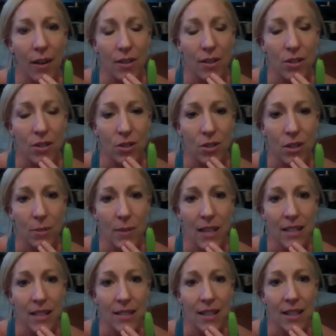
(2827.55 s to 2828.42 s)
it totally
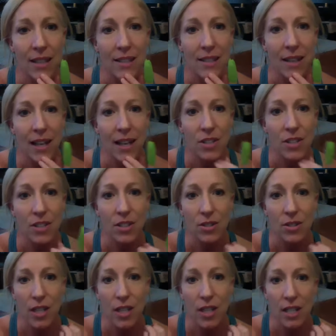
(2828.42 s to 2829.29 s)
makes sense that I just
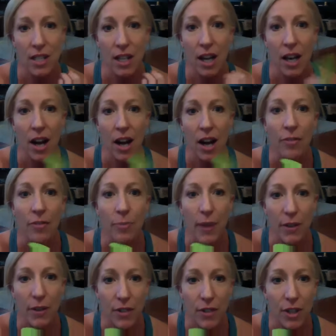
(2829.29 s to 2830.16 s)
tried to cut off
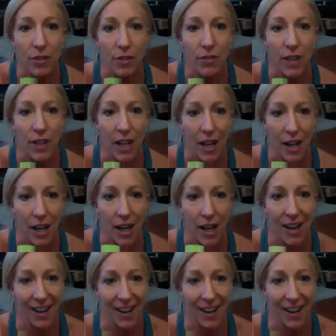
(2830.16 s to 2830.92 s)
my fear finger.